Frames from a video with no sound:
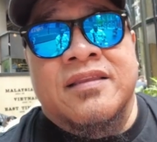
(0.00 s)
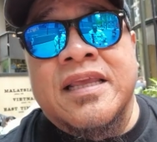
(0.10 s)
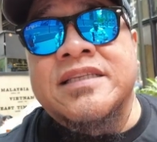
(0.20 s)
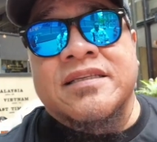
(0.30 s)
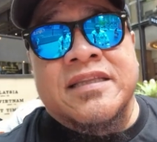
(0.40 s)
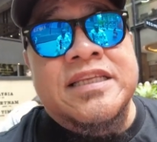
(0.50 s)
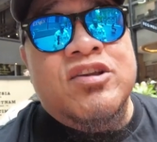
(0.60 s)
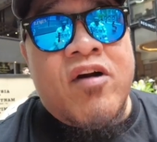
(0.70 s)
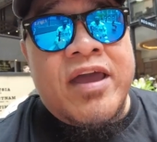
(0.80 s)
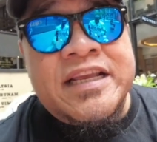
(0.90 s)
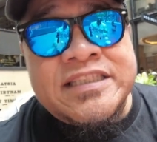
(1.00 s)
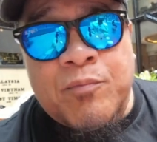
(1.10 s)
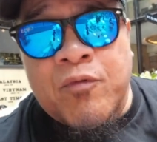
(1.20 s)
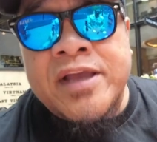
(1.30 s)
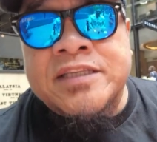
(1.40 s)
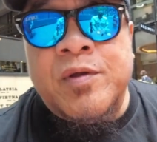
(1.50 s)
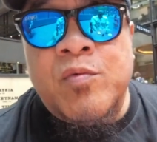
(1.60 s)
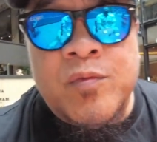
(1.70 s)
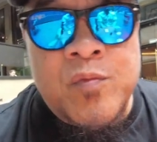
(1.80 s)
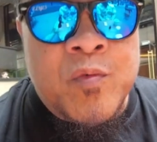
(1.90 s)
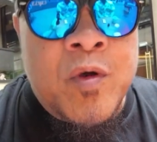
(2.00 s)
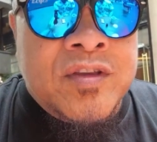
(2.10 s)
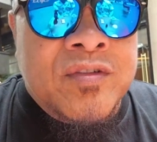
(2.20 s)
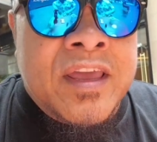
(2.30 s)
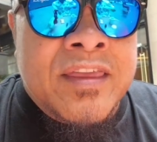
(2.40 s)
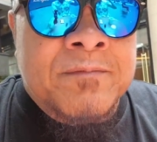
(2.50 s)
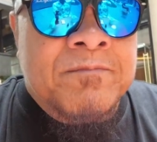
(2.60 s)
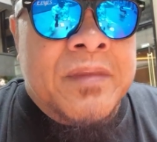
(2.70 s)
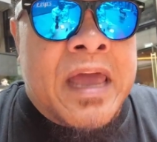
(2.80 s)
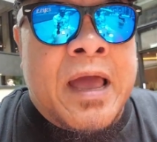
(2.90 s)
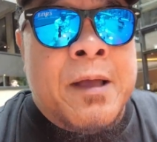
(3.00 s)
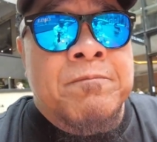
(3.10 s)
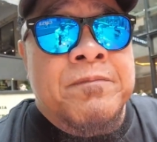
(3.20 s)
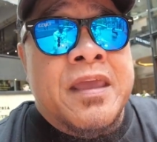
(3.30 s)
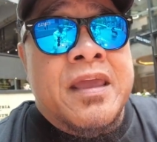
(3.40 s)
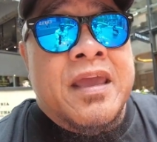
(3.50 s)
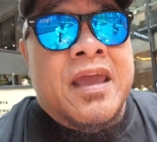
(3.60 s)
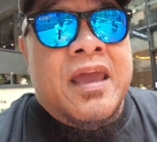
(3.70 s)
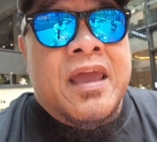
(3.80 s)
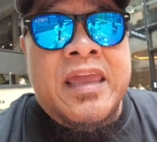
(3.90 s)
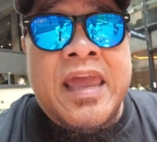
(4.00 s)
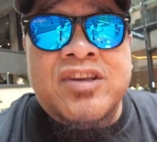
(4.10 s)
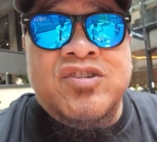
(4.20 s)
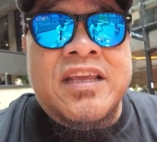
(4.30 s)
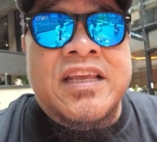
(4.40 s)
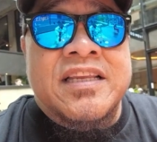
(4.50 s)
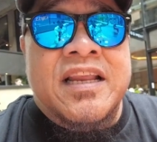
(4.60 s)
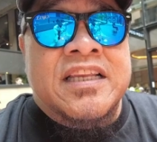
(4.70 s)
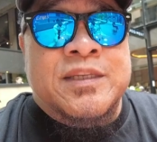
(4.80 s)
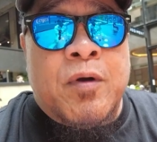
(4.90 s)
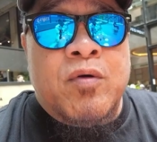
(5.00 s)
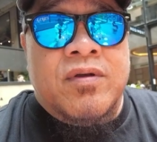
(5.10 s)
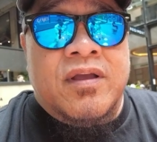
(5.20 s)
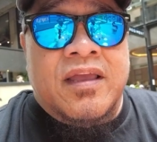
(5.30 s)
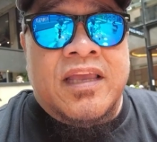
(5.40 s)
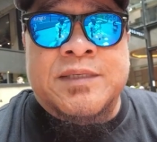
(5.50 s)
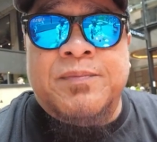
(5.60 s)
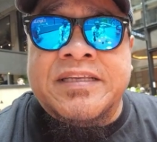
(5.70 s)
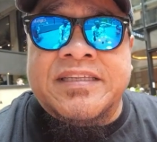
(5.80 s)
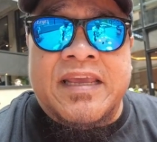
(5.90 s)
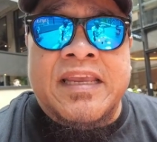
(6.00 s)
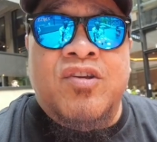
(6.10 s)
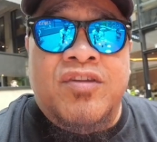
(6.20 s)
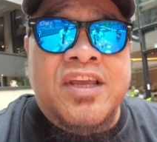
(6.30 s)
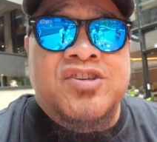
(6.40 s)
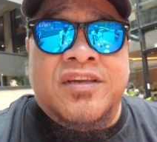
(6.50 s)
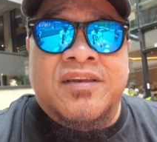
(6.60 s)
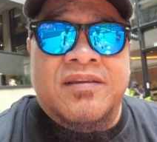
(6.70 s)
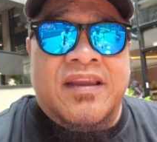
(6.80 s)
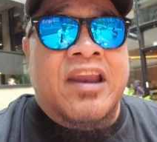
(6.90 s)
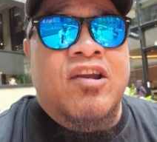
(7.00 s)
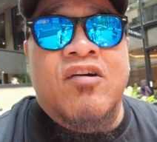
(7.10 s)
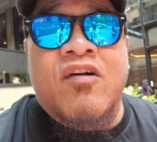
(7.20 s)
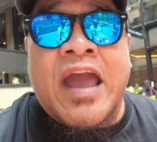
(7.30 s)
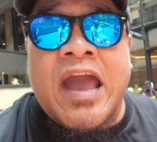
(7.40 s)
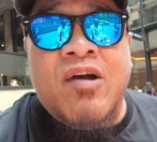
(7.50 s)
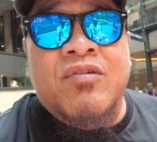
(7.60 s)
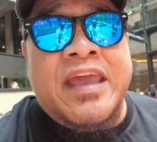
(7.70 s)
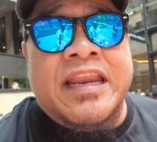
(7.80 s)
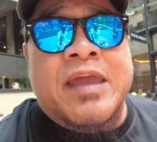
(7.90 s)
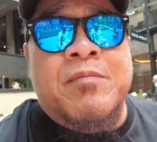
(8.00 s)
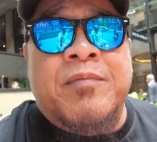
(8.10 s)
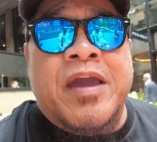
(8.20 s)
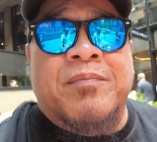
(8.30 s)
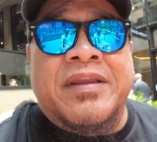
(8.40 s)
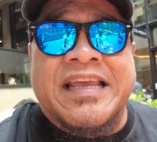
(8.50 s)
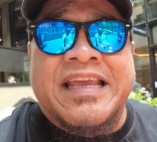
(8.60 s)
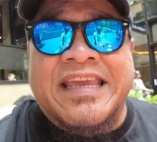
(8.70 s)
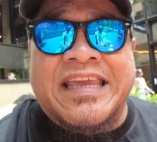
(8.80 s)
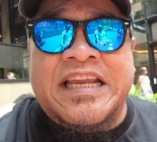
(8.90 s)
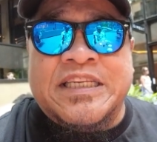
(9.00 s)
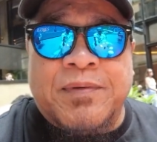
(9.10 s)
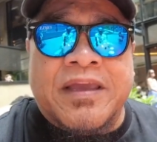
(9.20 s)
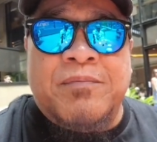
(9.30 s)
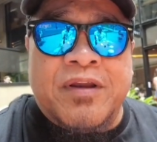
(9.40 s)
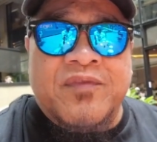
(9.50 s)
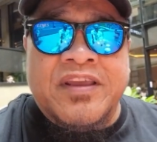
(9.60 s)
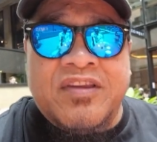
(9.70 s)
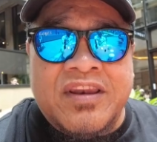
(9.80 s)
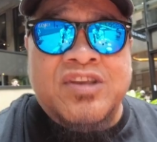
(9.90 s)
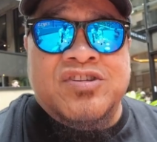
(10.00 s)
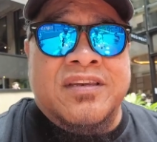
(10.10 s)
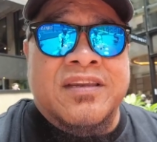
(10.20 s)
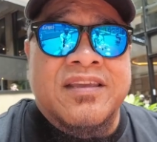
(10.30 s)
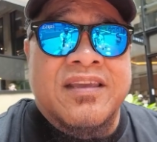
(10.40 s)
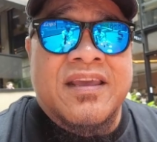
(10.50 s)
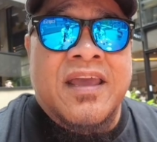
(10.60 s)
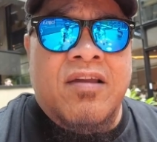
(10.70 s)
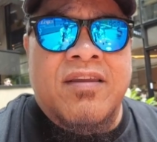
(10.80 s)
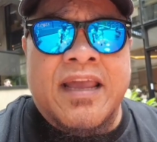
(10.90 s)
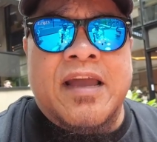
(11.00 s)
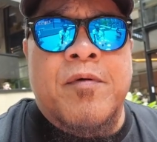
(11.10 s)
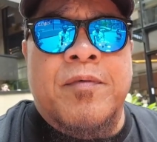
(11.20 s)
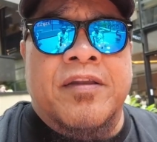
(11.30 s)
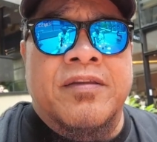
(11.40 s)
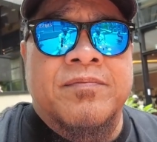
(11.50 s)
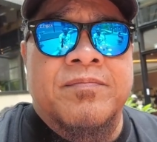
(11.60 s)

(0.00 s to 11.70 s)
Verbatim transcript: this this guy yeah, surprised me when we worked together. Um, he actually spoke he speaks Indonesian. I don't know how that came about, but he, he can speak a bit of Indonesian. How did that come about?